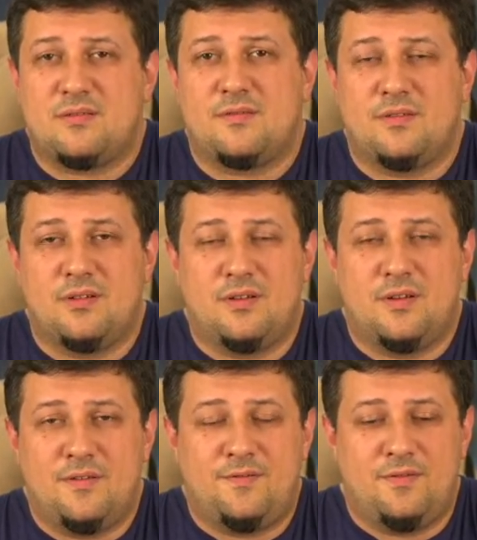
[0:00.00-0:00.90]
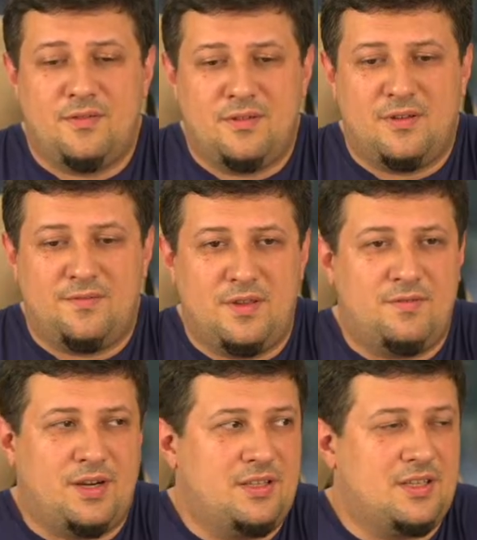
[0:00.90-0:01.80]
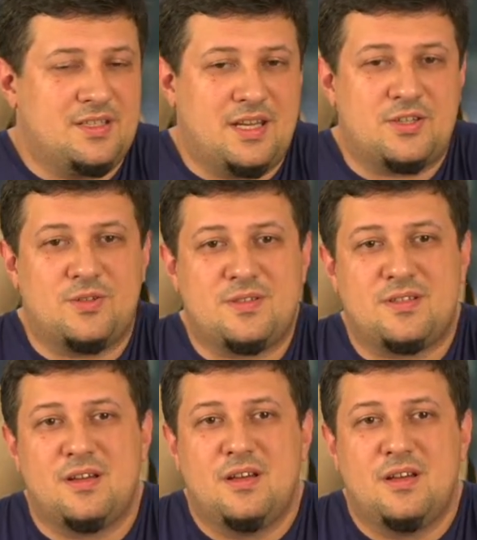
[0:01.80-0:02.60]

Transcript: fee-free transactions,